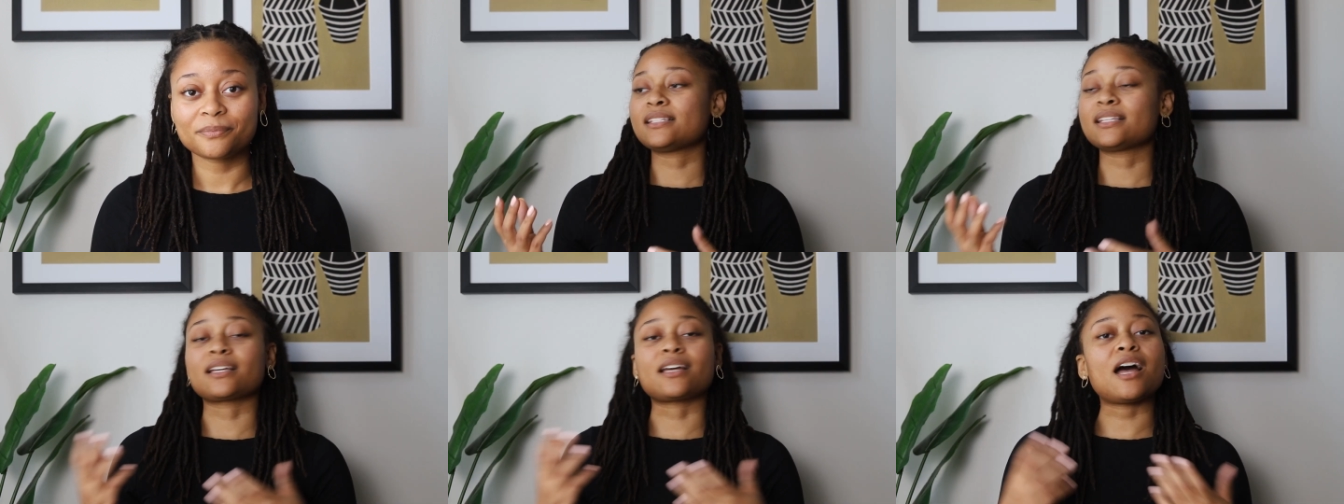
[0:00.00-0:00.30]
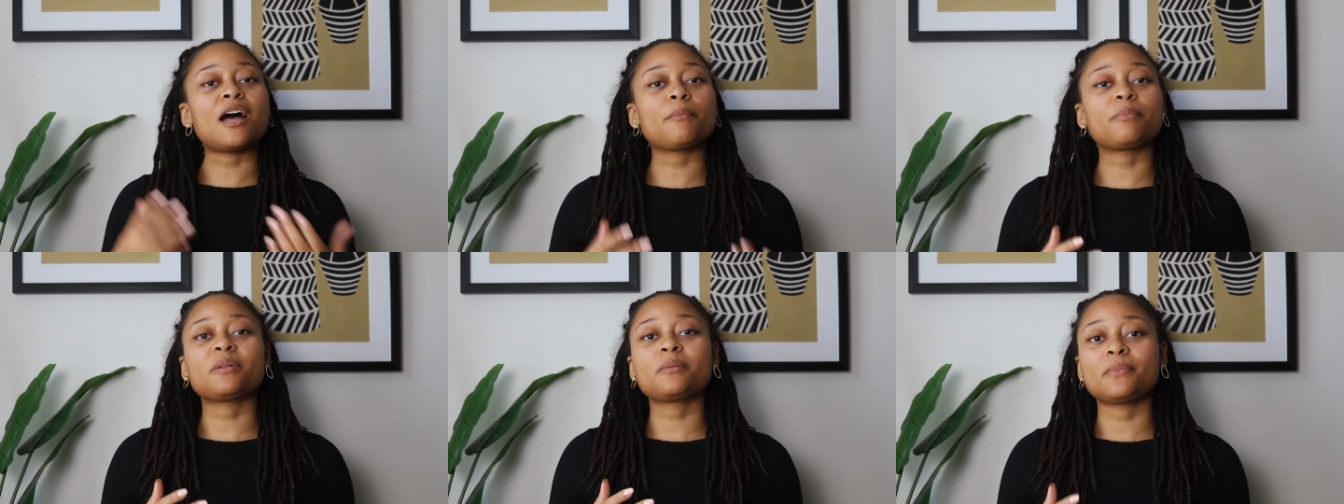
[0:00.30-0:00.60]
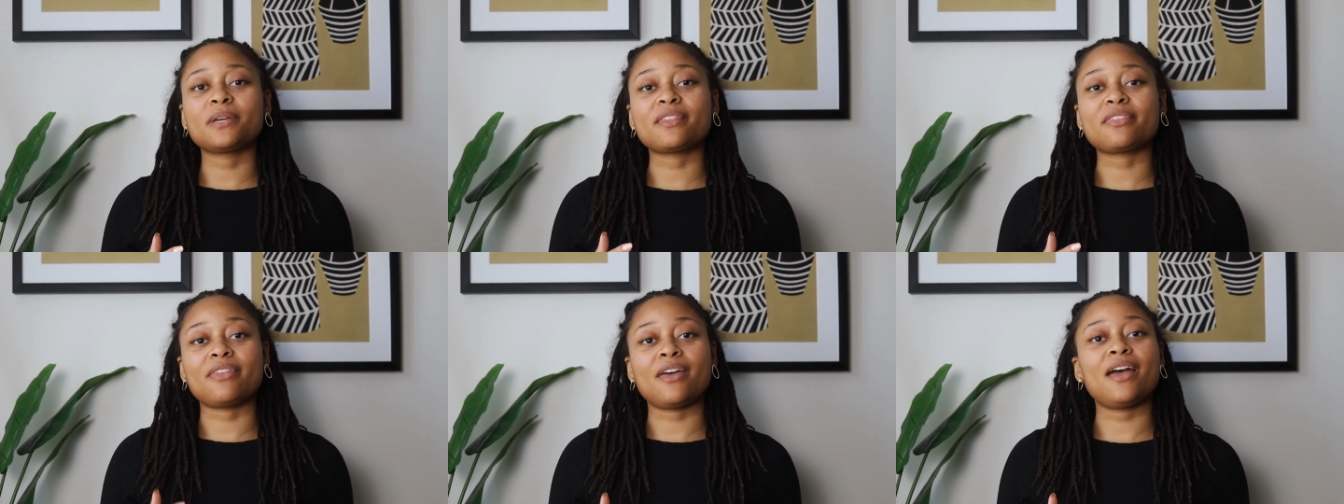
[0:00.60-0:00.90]
To
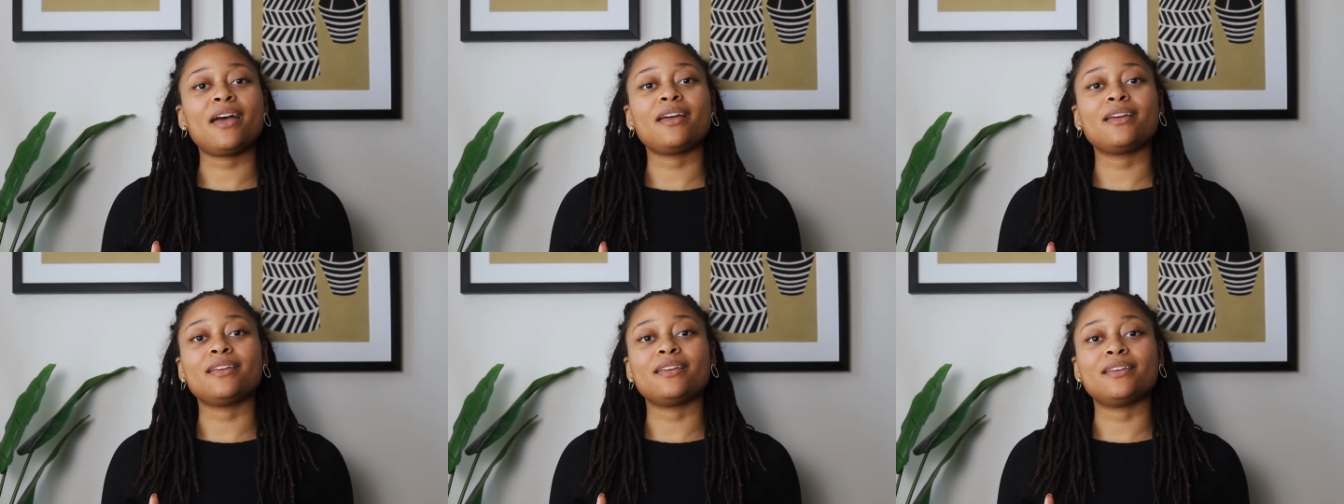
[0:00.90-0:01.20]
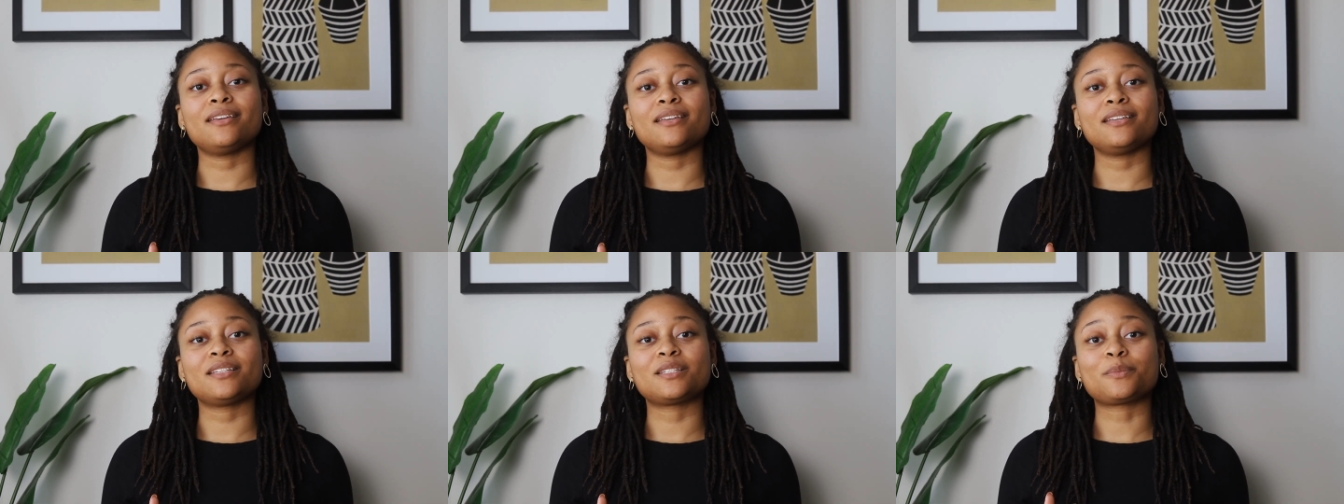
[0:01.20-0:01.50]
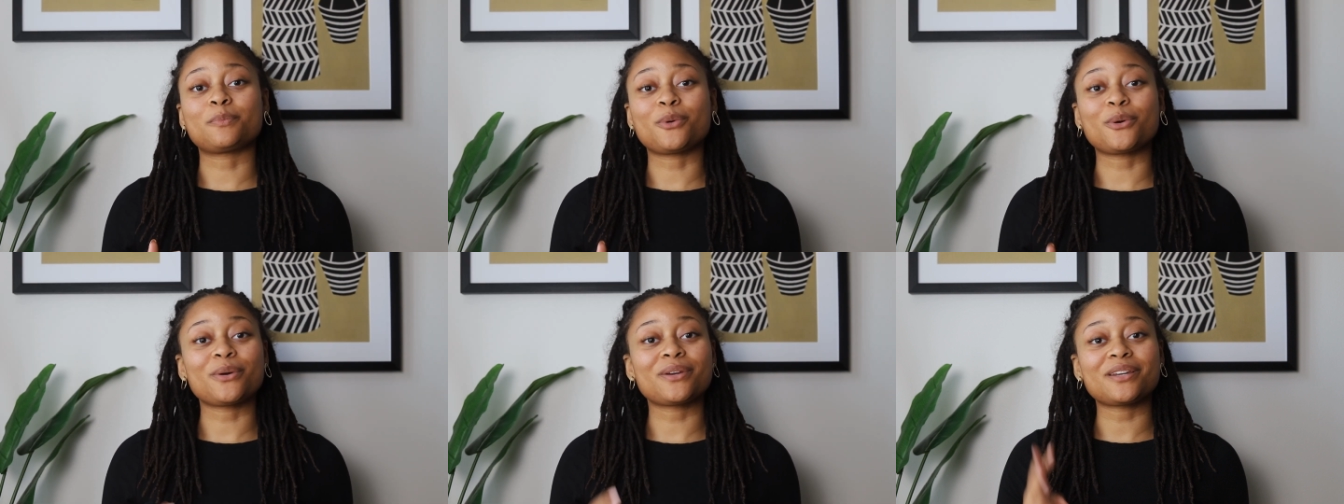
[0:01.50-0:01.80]
complement that
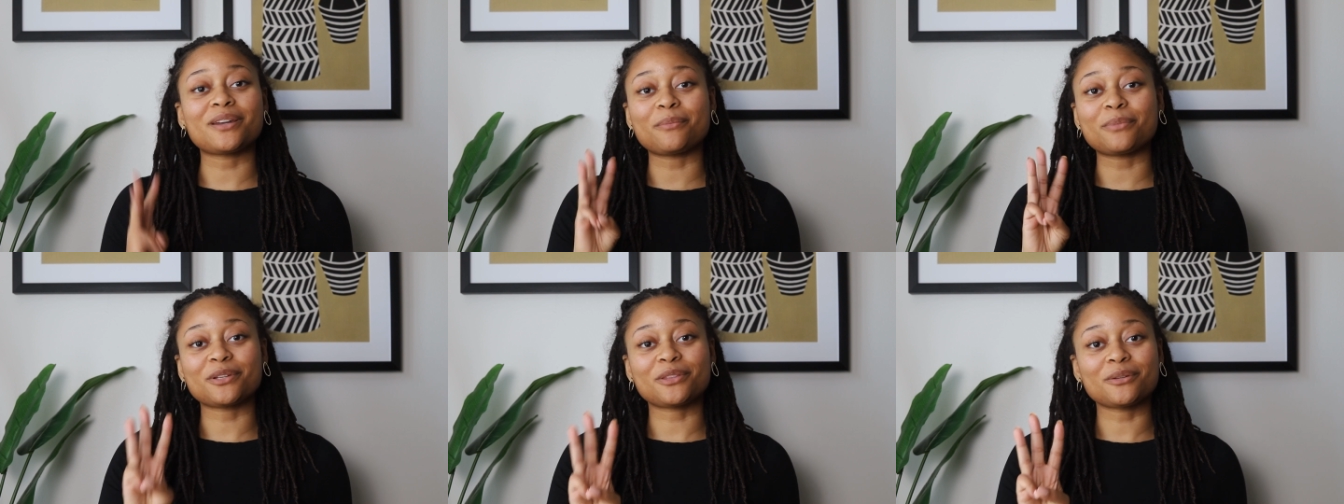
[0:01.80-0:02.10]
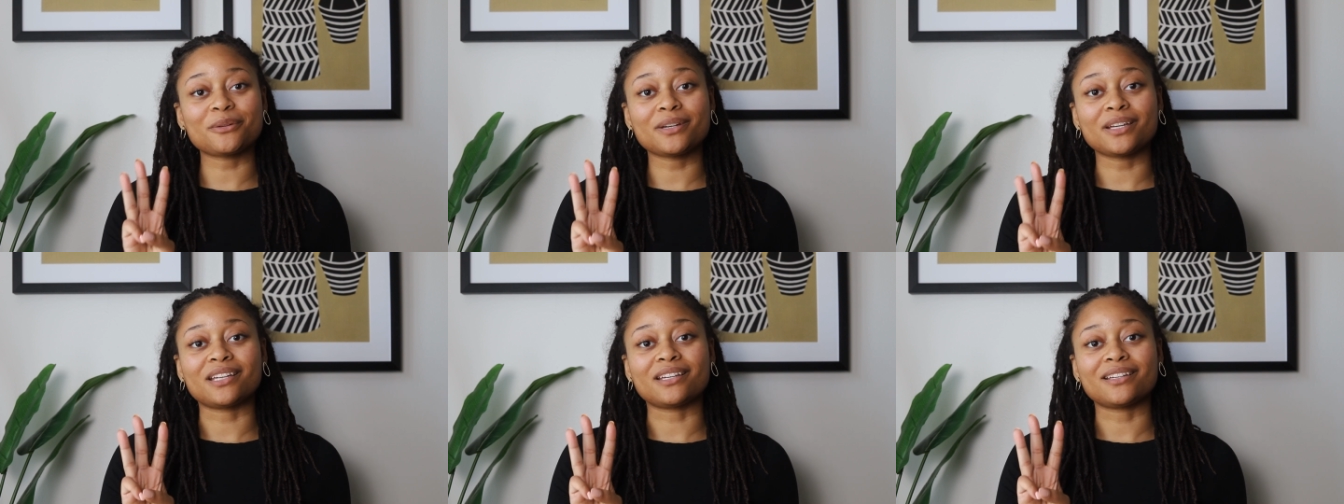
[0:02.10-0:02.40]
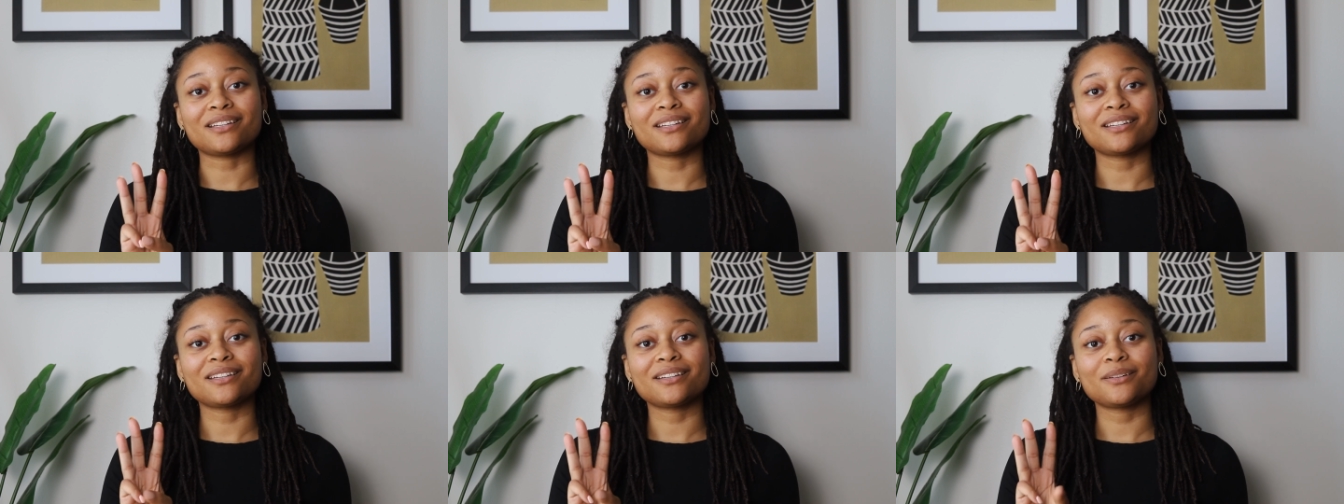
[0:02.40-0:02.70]
is point number 3,